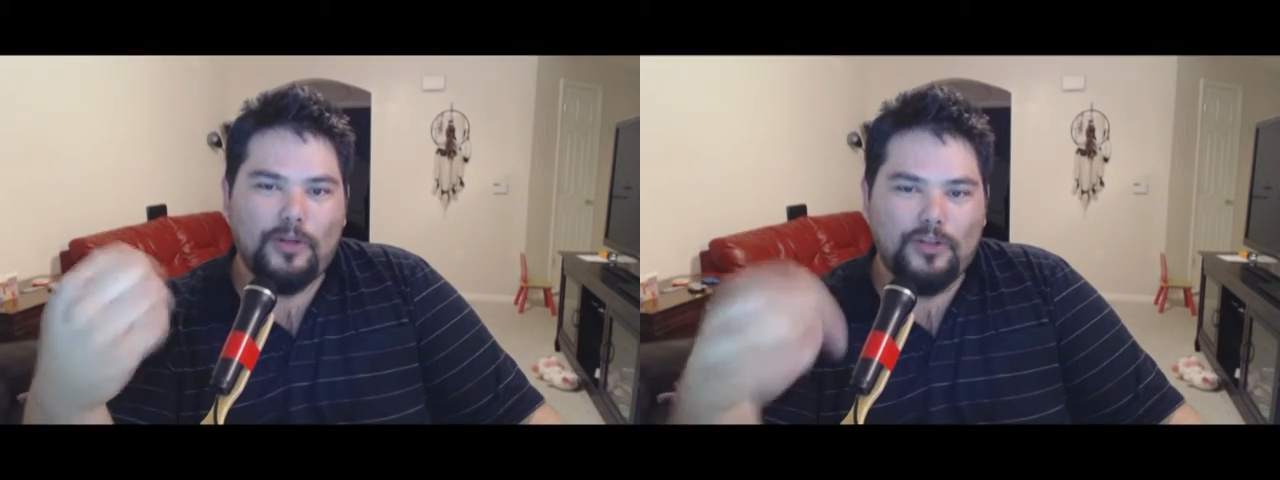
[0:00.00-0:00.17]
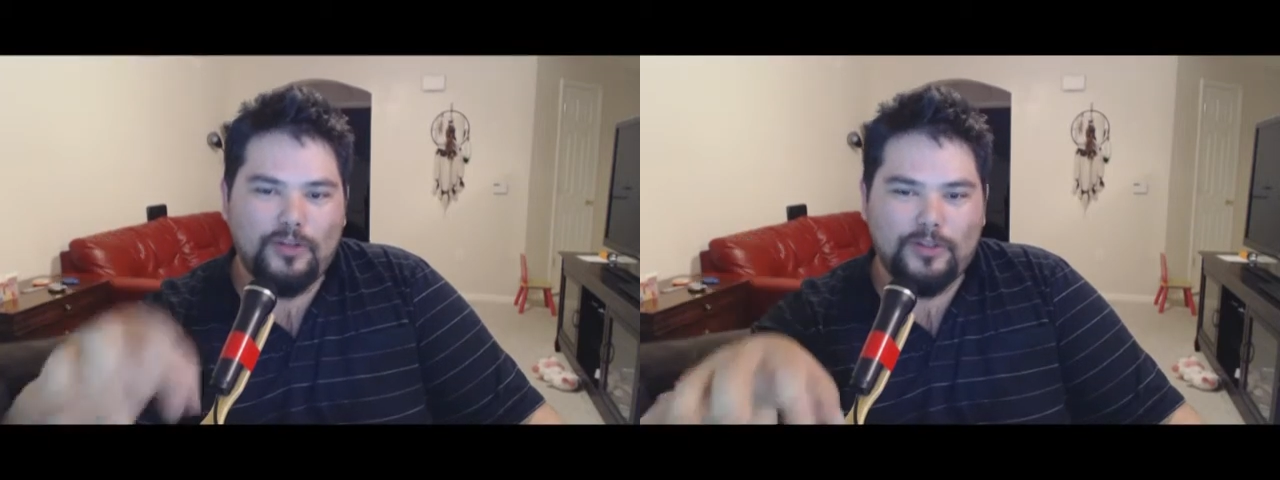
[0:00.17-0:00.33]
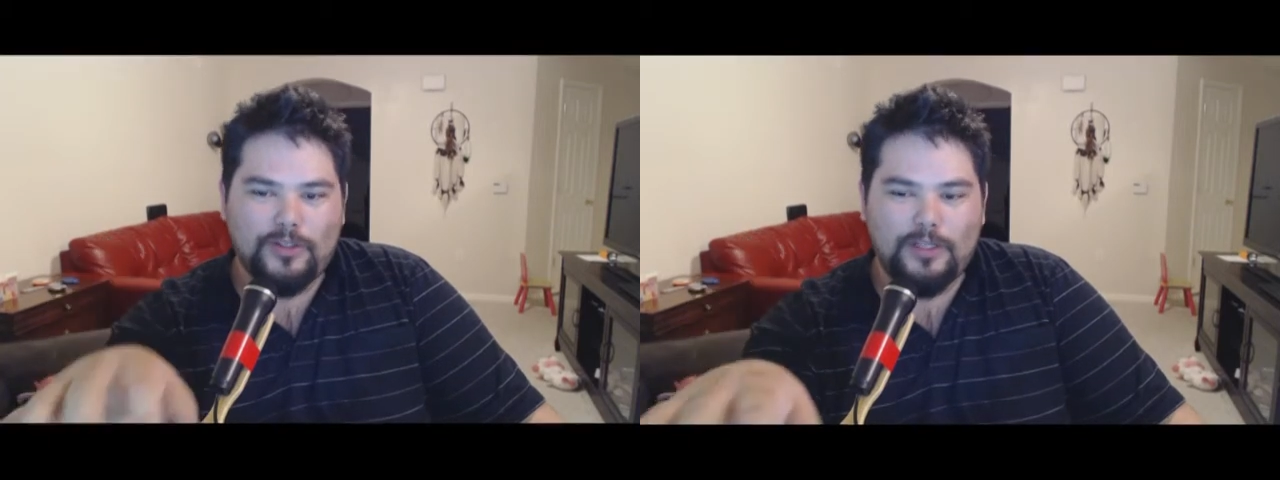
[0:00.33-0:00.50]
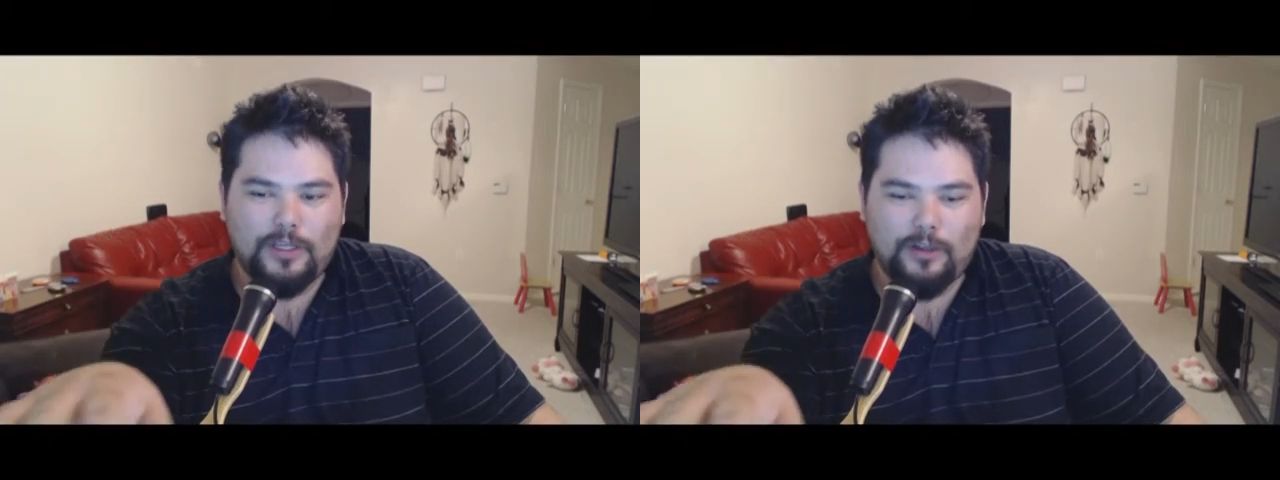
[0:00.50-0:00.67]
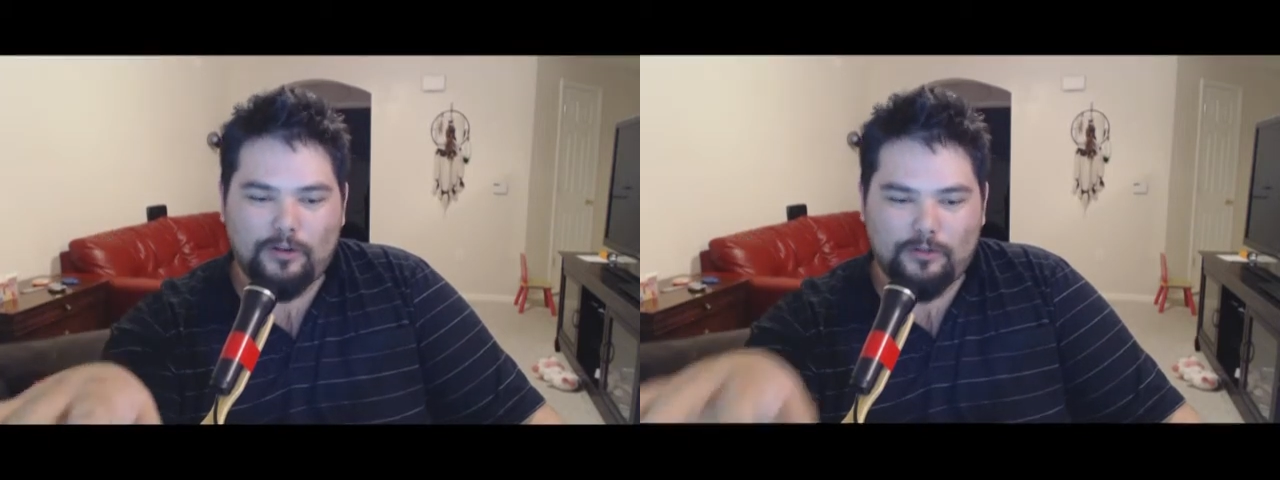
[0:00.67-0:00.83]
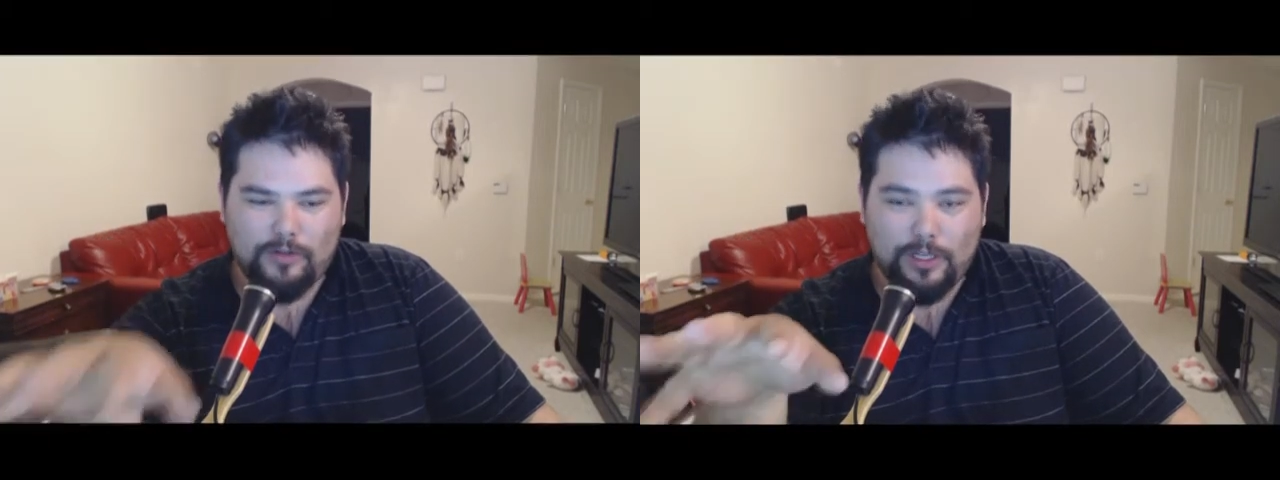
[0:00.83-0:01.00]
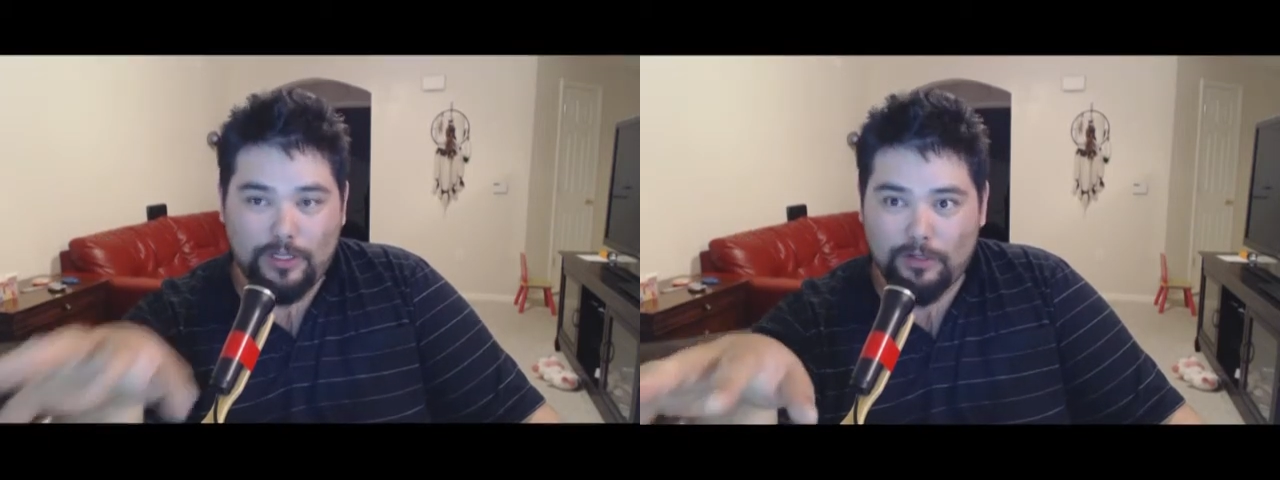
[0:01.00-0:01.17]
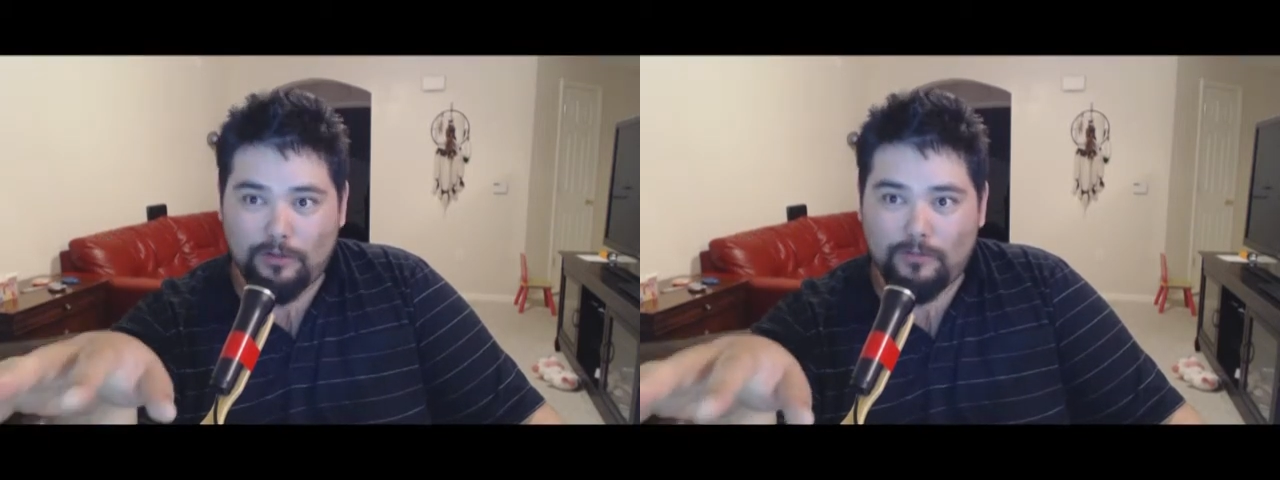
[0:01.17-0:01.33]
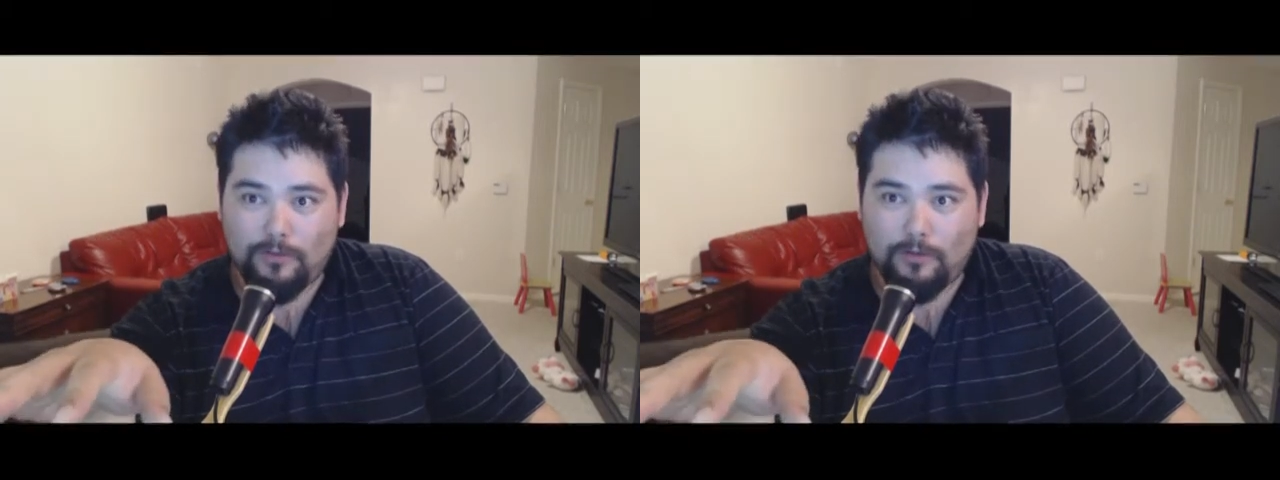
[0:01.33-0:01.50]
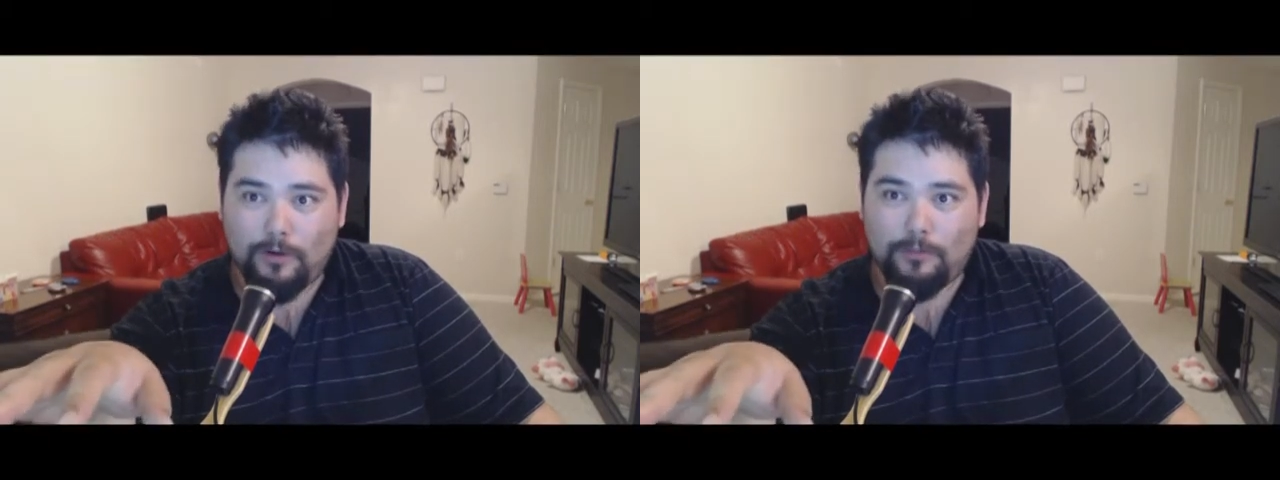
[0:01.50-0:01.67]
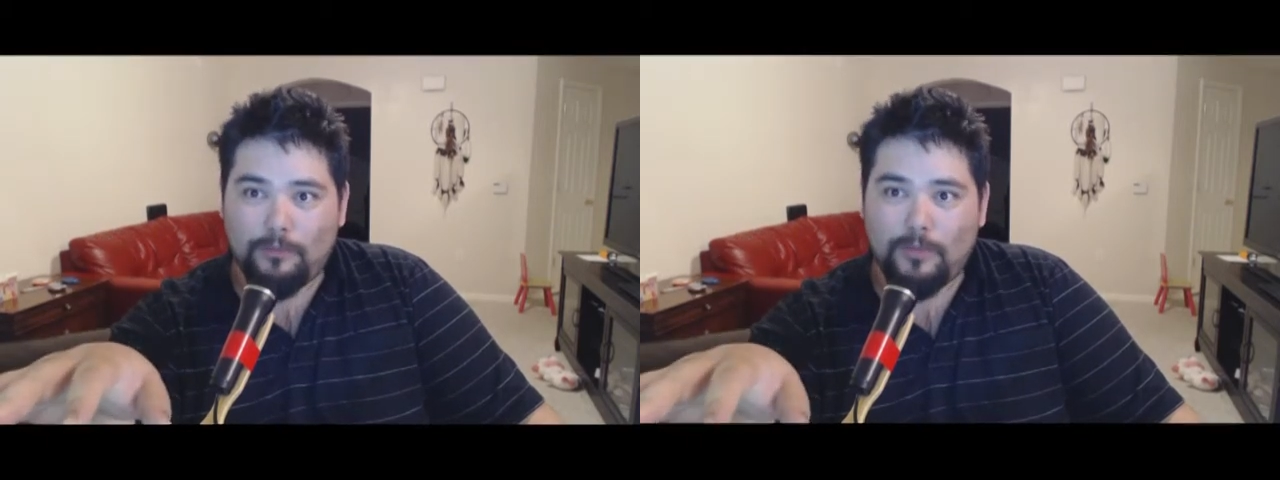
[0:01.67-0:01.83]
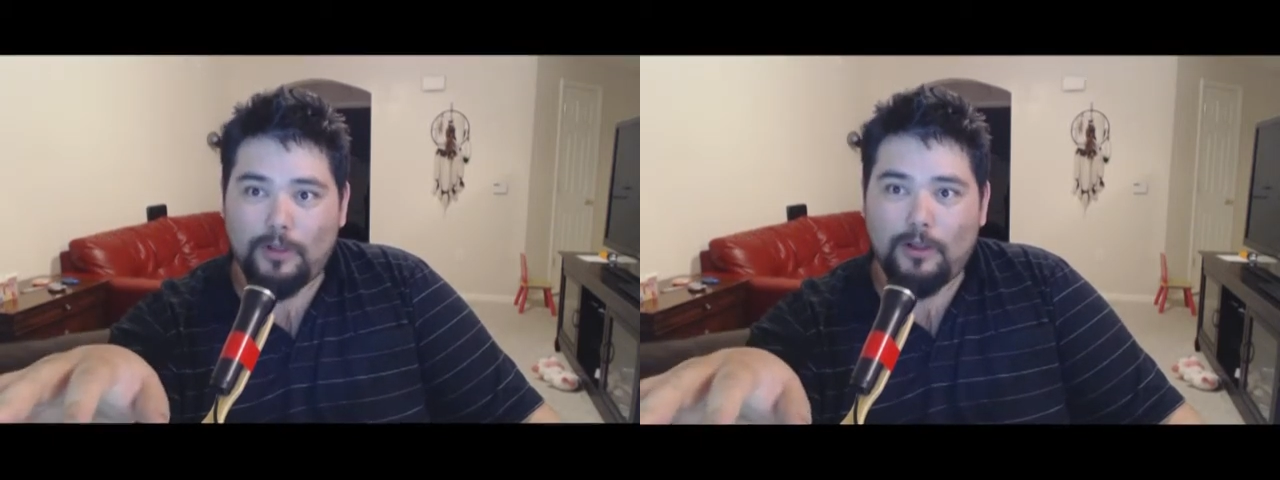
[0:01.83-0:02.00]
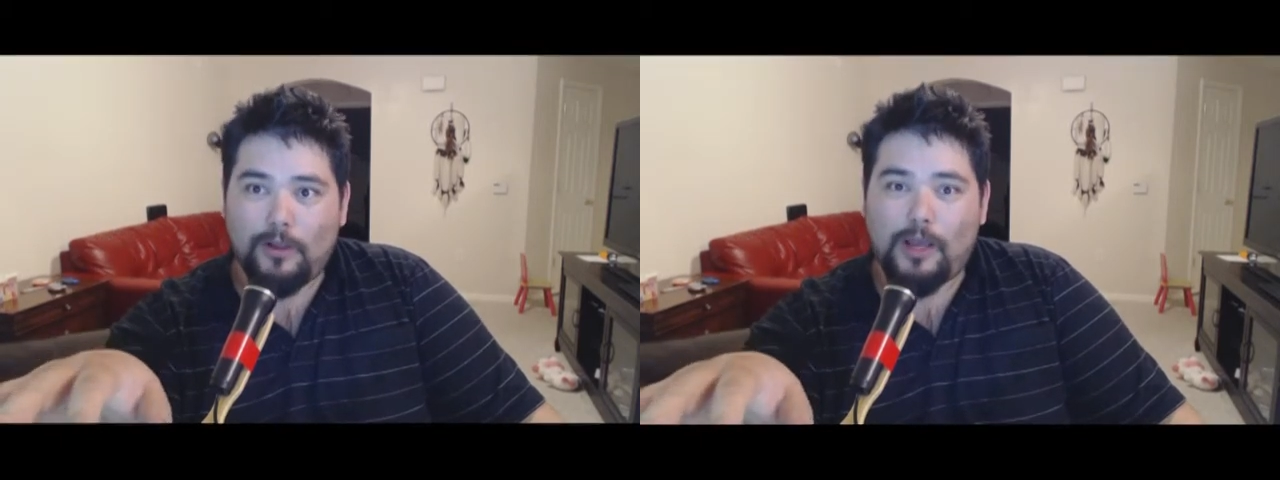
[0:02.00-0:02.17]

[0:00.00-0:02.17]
but you can see your digital form,